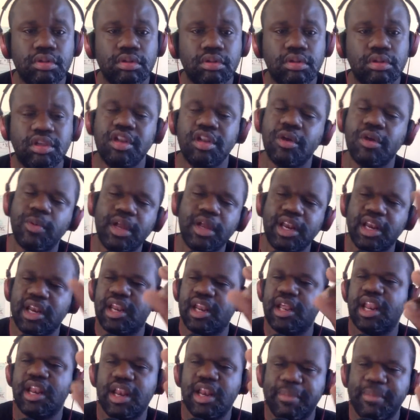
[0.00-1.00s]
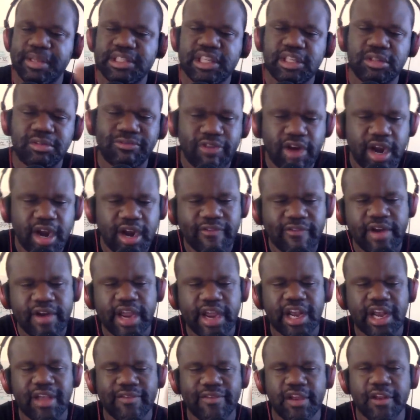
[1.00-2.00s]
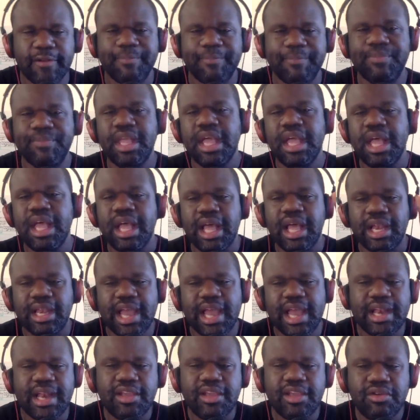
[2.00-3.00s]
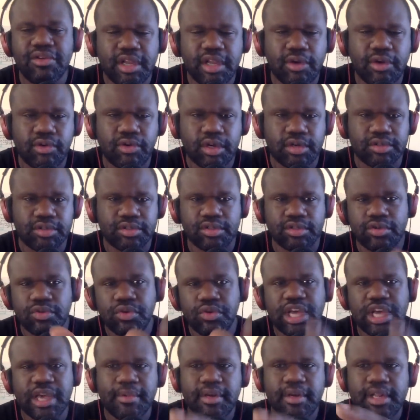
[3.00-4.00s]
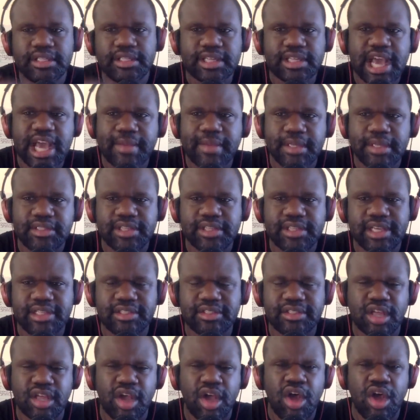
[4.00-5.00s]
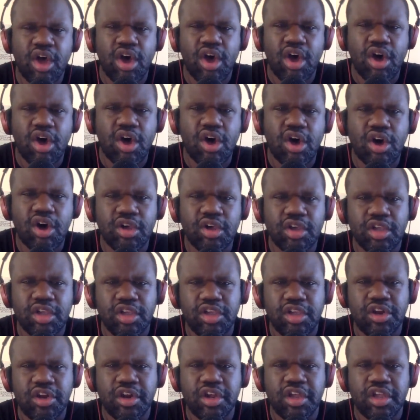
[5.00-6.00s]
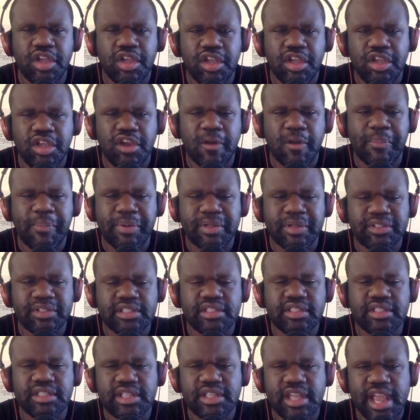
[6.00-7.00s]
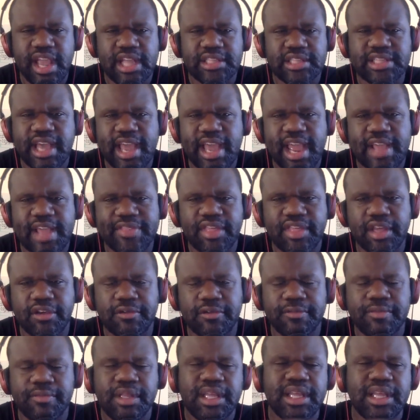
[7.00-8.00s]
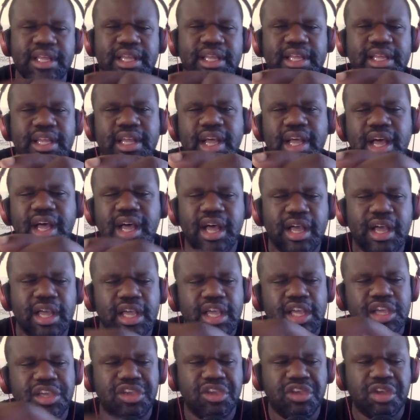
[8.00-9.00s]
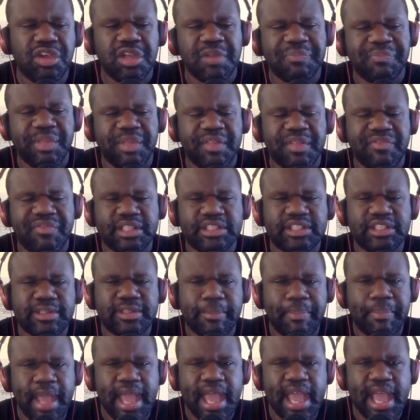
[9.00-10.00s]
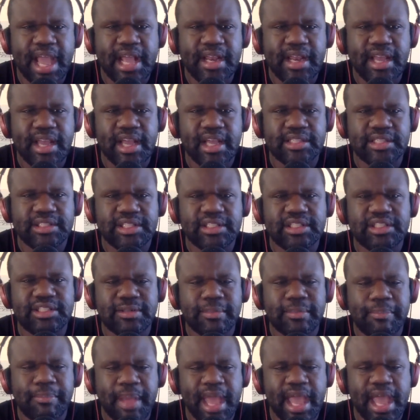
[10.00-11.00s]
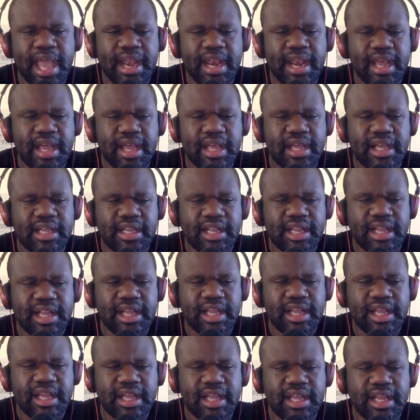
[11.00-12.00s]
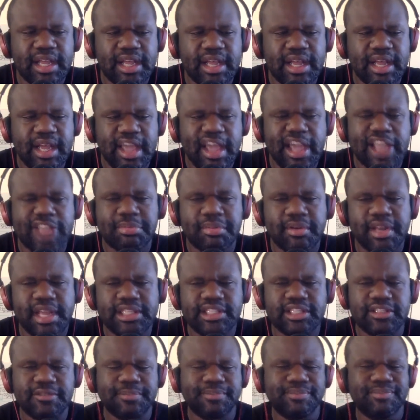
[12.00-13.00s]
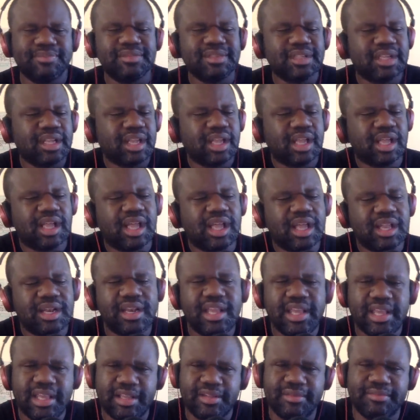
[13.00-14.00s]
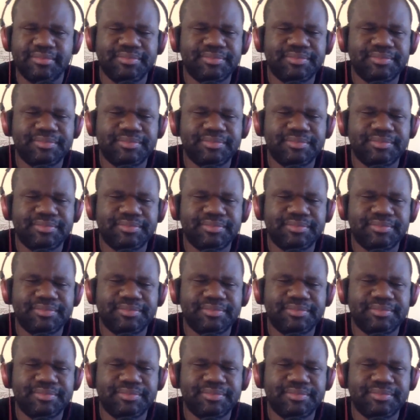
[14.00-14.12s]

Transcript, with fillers: You know what? L- let me say this before I, before I get out of here. A lot of you Negroes who come in these comment sections, oh, you're your position is anti-ethical. Uh, you th- this is a bad uh this is a bad uh uh, uh explanation, nigga.